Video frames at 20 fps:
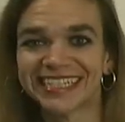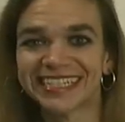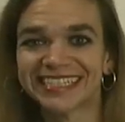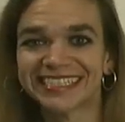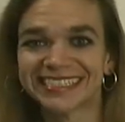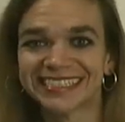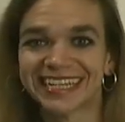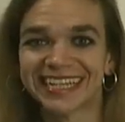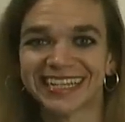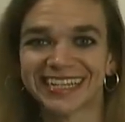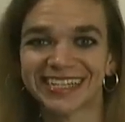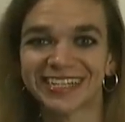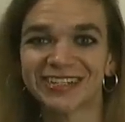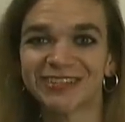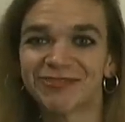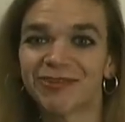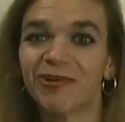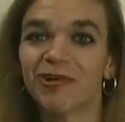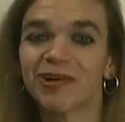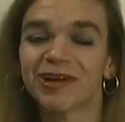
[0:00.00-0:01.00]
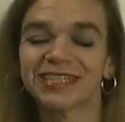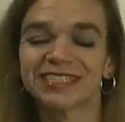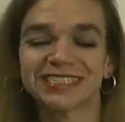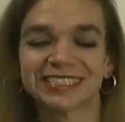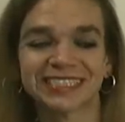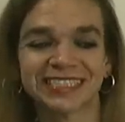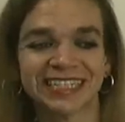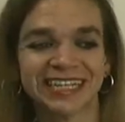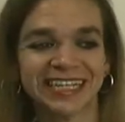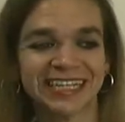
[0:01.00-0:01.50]
It's not a good
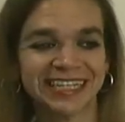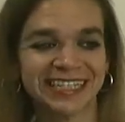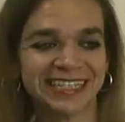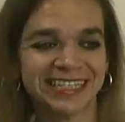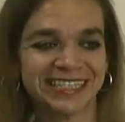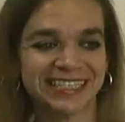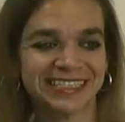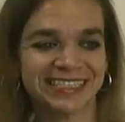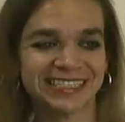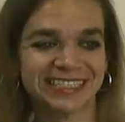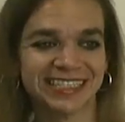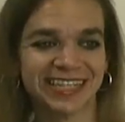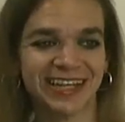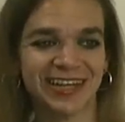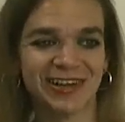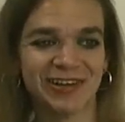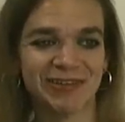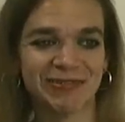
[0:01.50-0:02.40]
voice. So,